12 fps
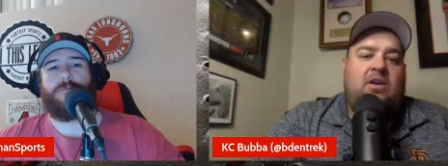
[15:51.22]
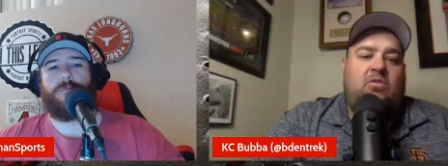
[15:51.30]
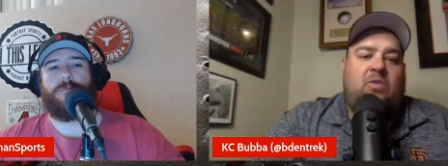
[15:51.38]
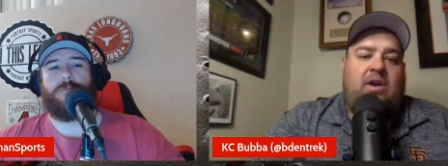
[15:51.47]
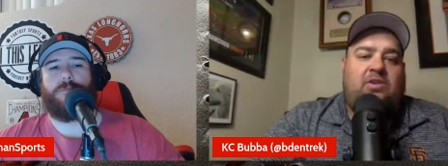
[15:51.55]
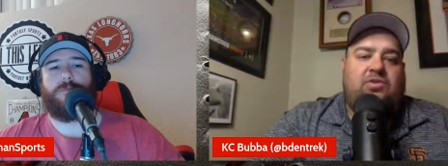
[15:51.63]

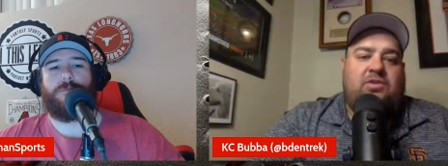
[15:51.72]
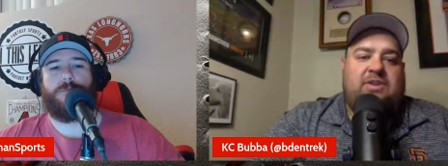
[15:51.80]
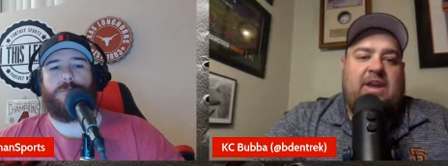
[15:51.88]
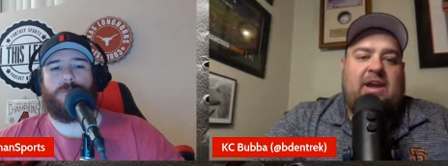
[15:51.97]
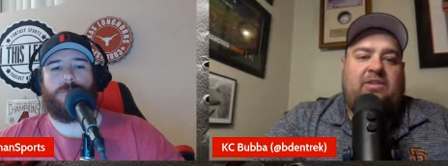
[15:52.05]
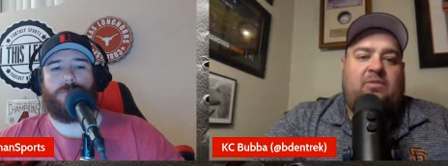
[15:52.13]
Speaker 1: Rangers
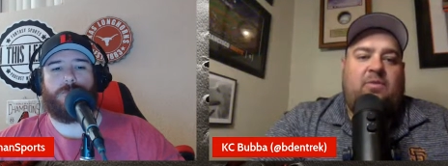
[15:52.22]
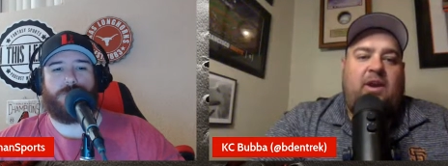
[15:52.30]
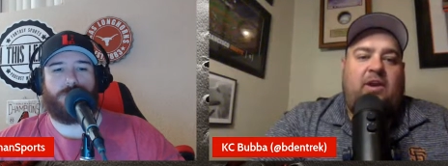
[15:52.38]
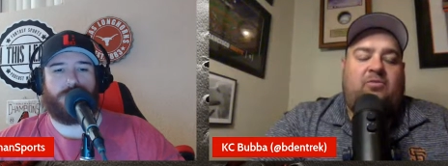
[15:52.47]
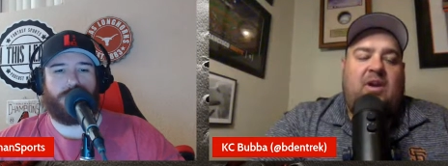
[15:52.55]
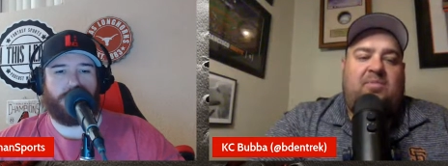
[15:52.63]
at the
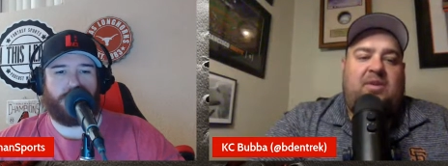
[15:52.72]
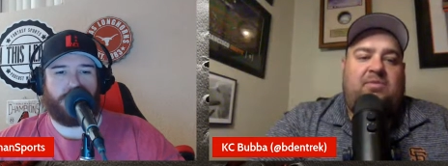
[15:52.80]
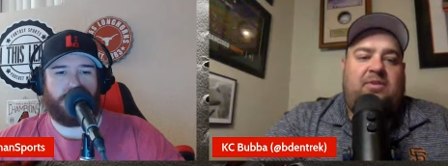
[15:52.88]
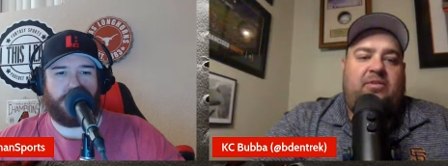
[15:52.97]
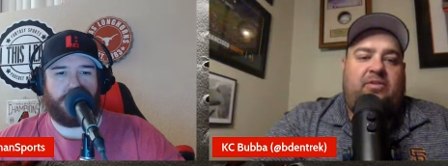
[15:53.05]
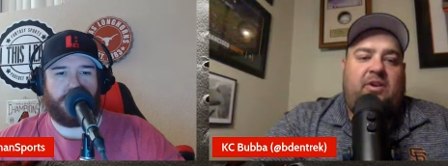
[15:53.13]
Rays, wrapping up
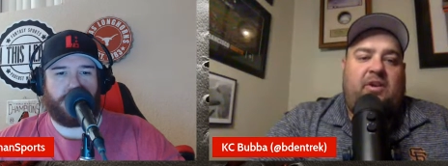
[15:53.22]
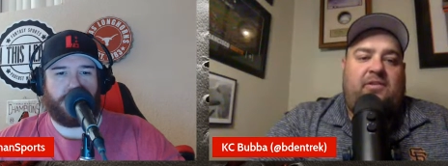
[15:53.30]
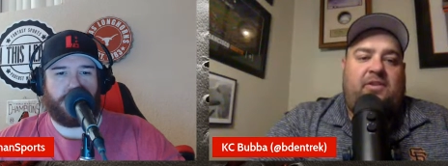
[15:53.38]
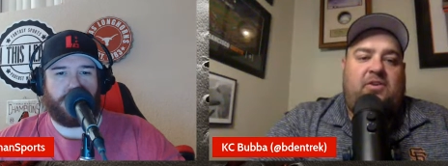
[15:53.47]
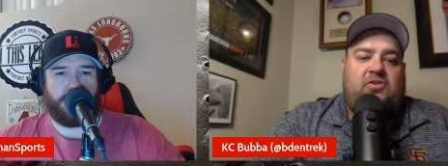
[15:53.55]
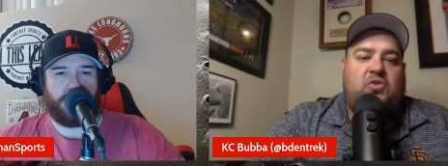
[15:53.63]
their
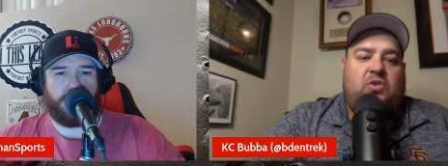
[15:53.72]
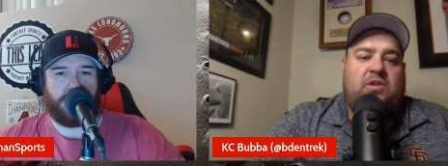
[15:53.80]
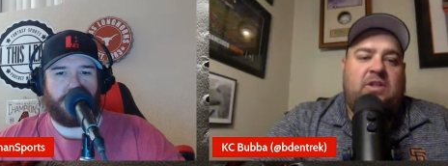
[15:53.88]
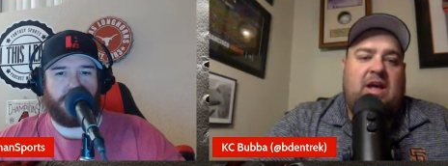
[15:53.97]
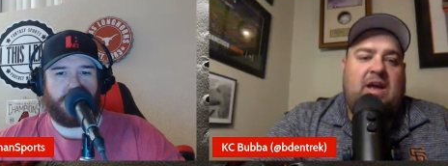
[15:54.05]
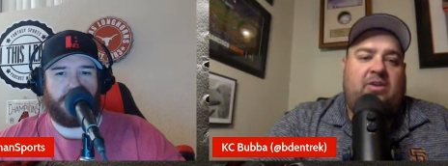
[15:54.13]
series there.
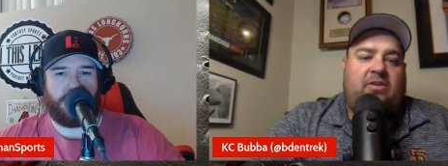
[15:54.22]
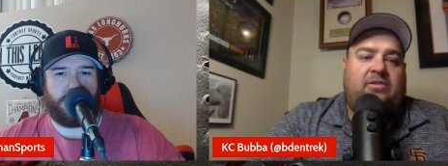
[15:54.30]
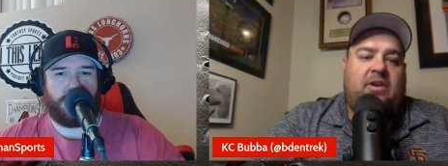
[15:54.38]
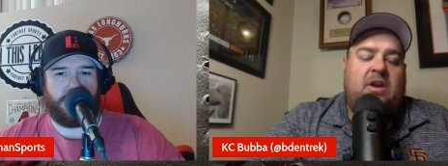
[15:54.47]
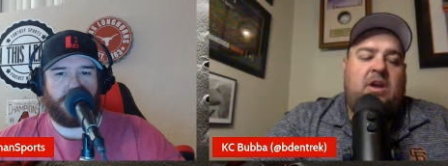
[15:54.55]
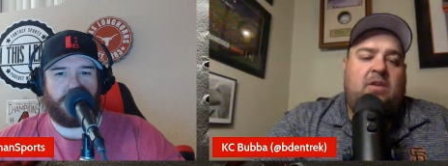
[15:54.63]
Jordan
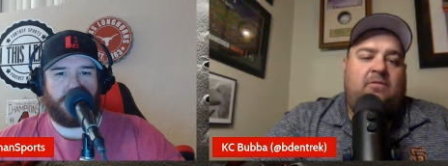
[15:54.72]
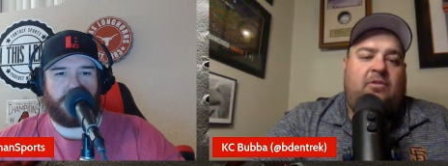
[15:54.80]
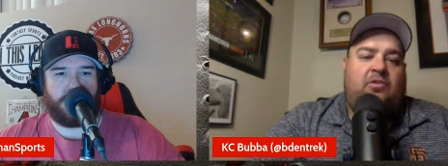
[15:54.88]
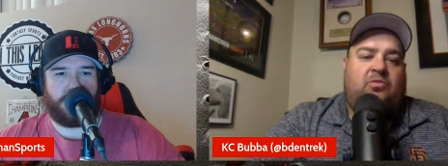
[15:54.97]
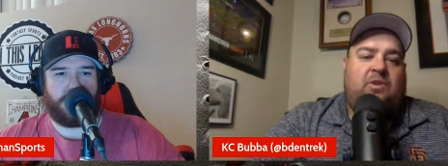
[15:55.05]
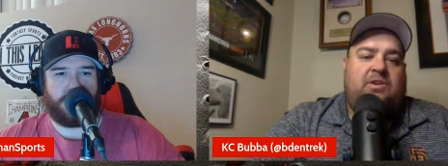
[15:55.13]
Lyles
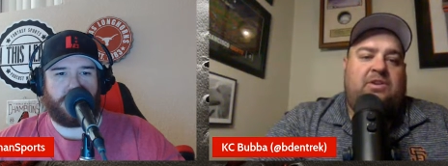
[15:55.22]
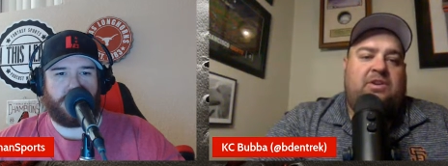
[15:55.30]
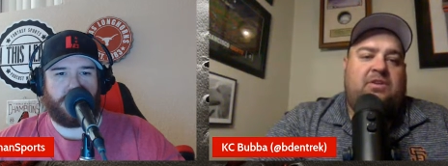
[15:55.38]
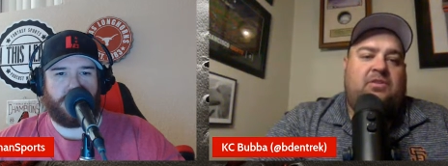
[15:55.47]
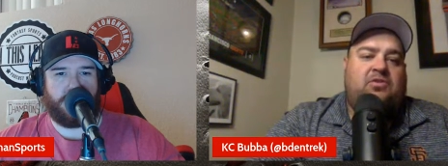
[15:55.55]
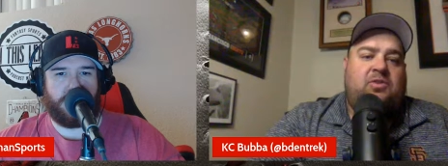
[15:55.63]
versus Rich
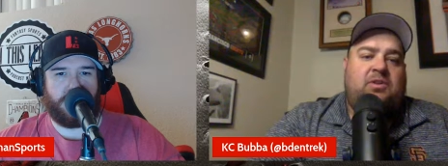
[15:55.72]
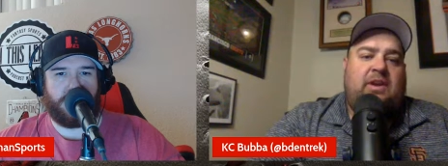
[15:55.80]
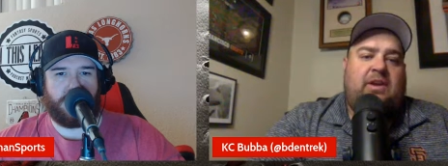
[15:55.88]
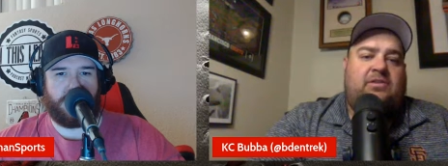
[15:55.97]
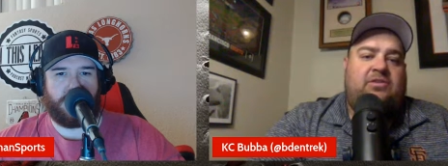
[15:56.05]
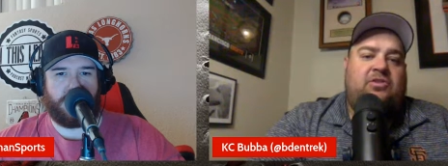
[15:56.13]
Hill. Jordan
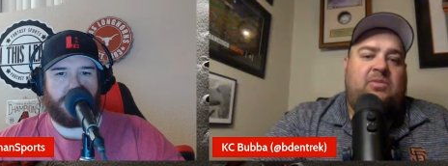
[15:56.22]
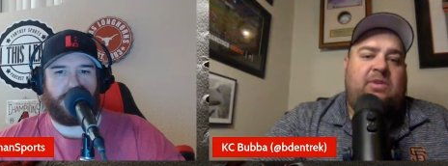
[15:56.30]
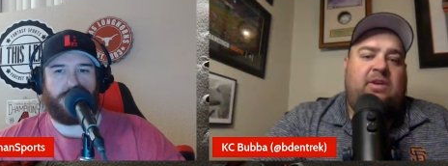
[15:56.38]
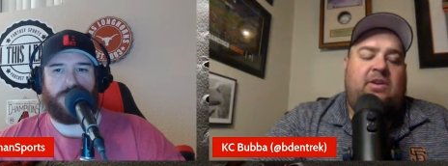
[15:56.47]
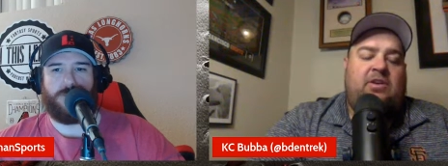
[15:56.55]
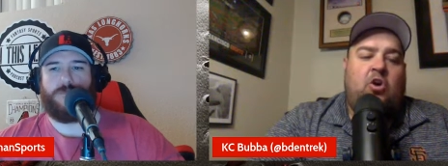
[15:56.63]
Lyles should
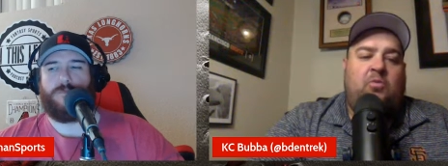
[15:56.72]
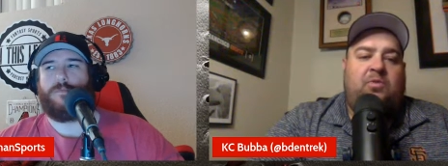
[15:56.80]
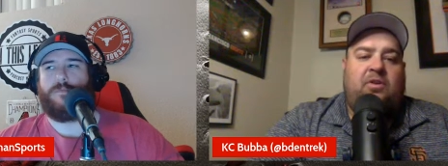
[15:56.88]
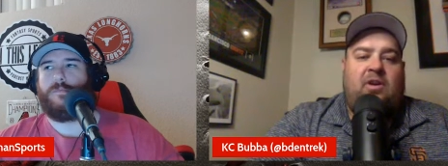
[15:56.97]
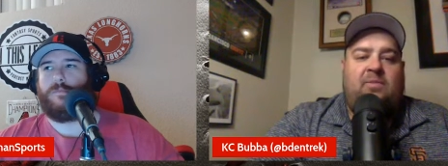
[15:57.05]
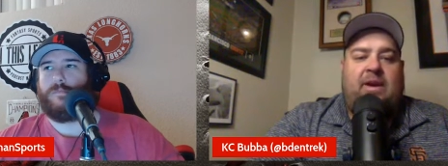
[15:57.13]
be an
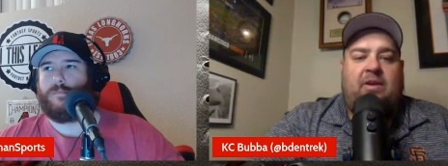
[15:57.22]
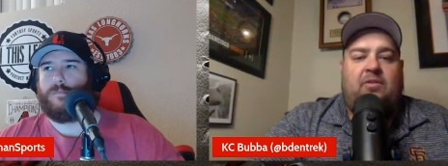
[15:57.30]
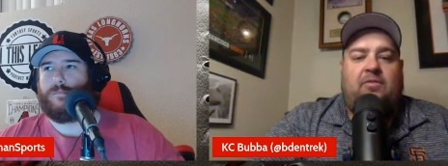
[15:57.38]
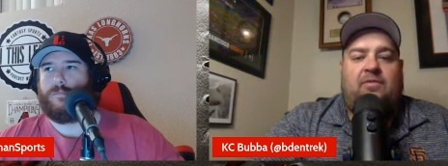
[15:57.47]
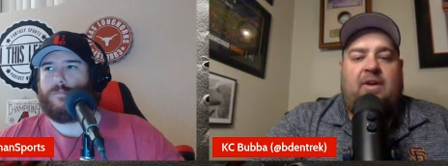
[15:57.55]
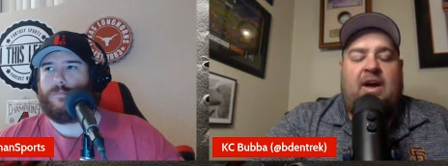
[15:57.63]
opener. He might
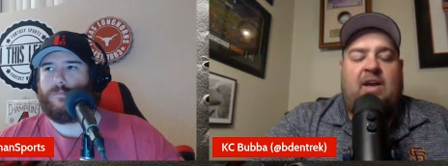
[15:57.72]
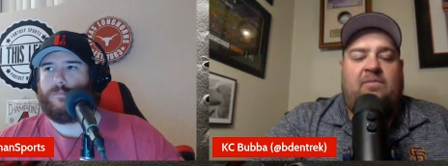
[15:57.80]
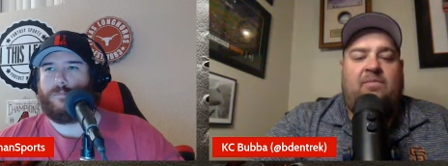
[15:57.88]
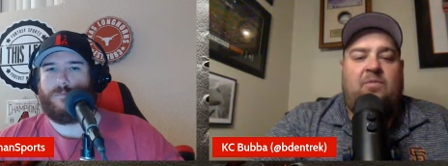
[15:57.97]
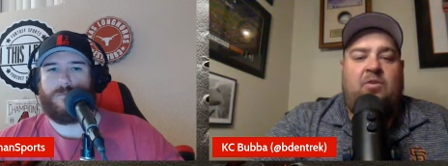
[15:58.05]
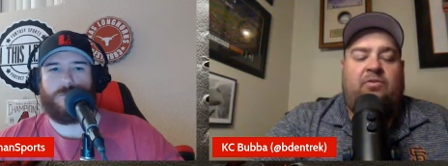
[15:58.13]
go
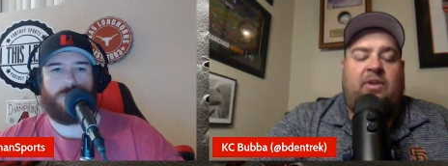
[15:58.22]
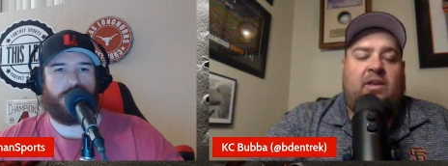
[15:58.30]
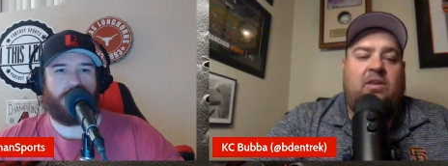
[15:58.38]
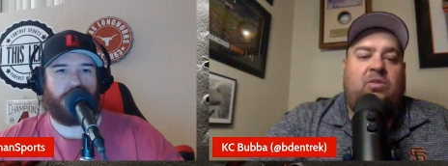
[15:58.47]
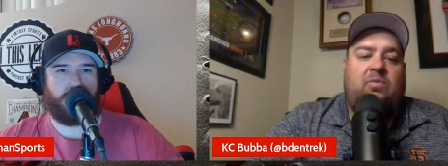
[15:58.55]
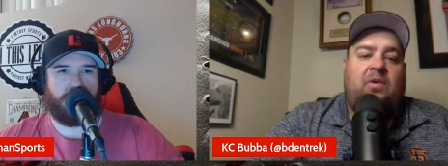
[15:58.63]
five, most
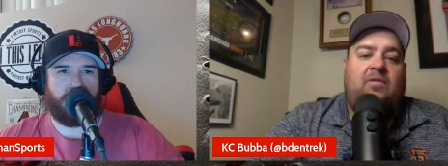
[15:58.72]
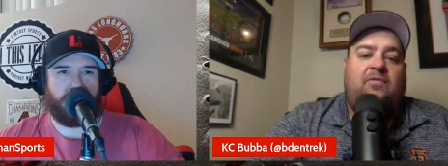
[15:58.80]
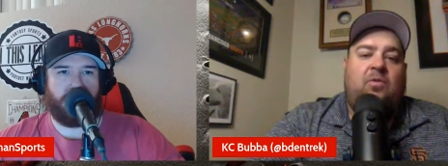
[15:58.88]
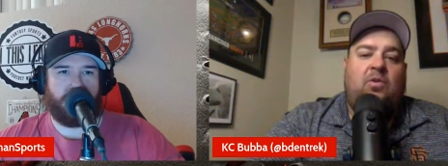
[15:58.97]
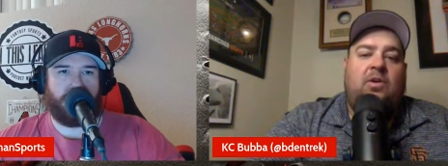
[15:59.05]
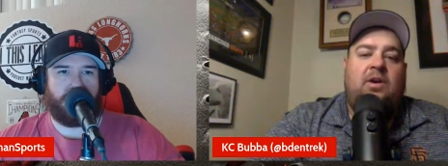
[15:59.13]
likely three or
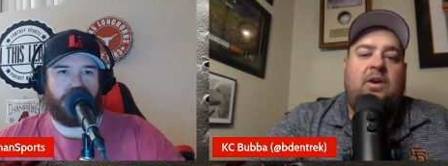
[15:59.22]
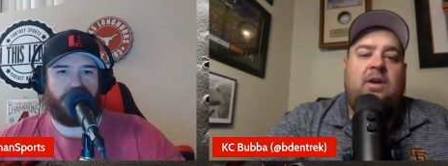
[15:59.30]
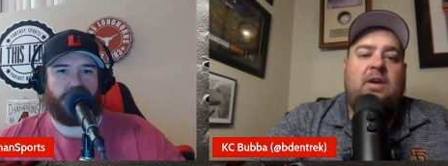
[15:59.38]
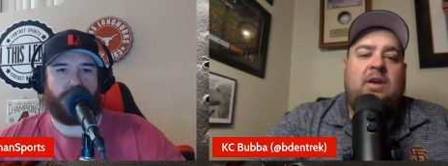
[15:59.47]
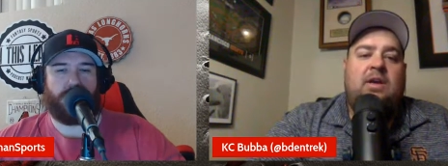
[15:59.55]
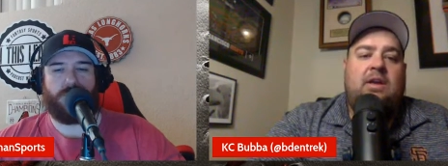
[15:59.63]
four. And
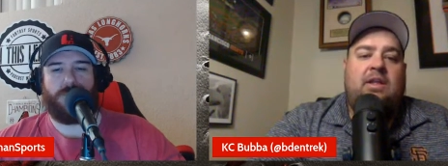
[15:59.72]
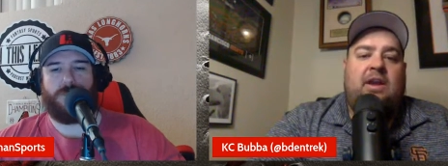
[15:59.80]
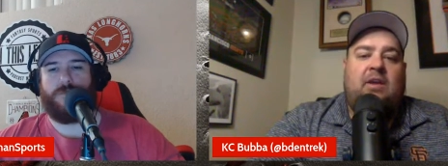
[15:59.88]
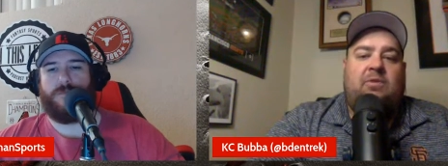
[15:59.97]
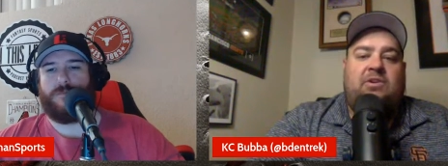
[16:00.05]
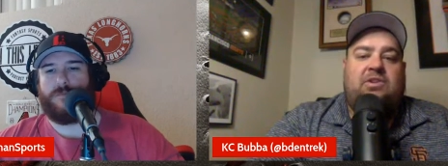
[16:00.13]
then
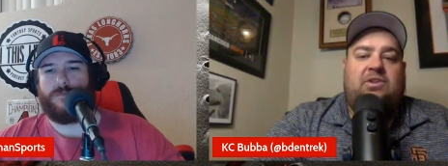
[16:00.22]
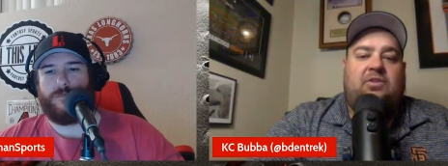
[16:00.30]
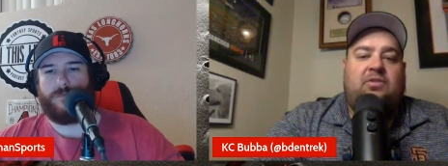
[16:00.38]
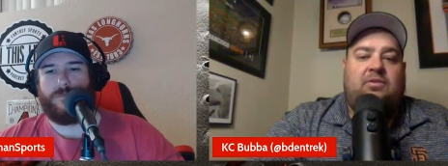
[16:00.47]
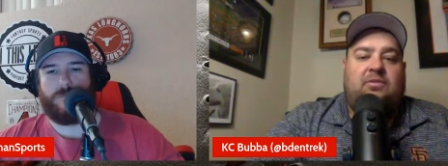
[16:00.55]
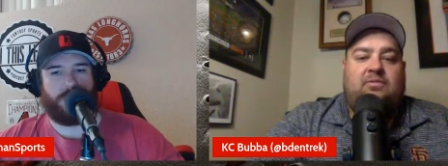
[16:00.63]
got Rich
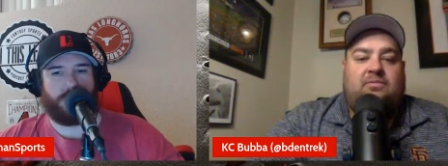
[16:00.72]
Hill, who